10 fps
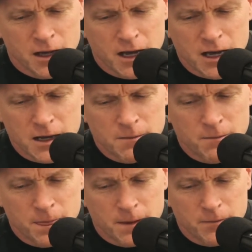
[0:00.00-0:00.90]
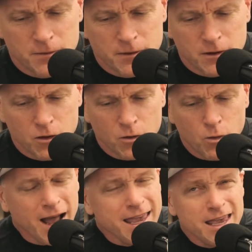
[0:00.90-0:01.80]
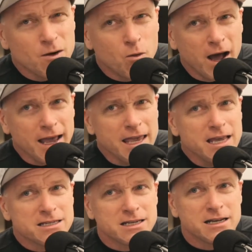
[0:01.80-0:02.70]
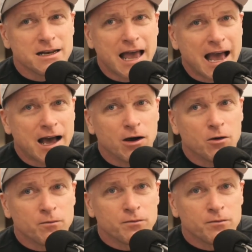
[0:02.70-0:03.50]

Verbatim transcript: Um, why why is it now